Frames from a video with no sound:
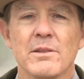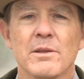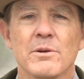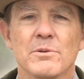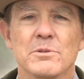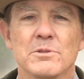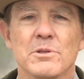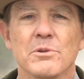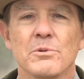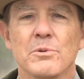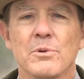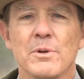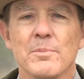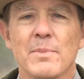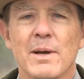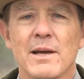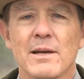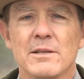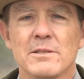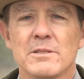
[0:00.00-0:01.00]
there was a
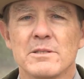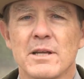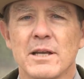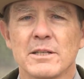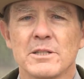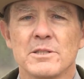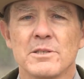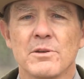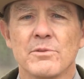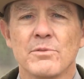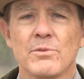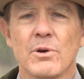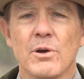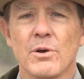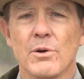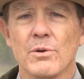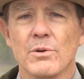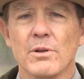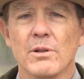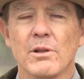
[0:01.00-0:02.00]
3-mile section of
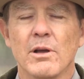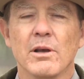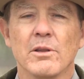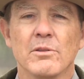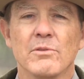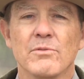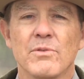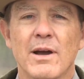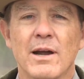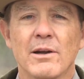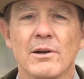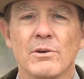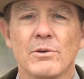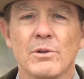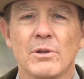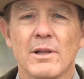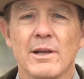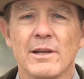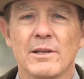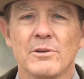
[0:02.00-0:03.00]
road along the
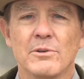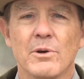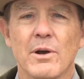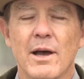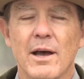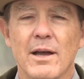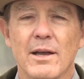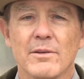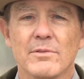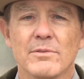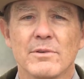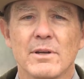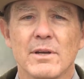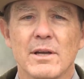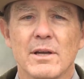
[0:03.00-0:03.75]
Firehole Lake Drive,